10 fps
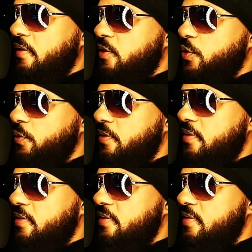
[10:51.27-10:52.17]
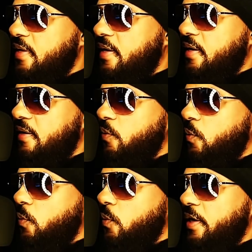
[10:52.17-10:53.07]
the truth is that
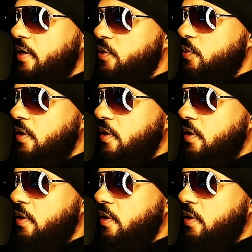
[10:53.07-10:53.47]
way too